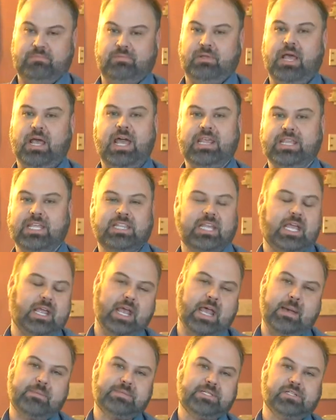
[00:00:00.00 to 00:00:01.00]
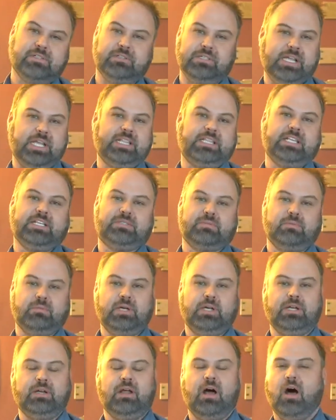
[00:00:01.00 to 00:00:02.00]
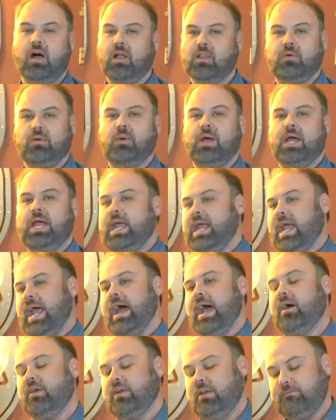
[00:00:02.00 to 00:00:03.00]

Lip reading: I think they absolutely hit this one all the way out.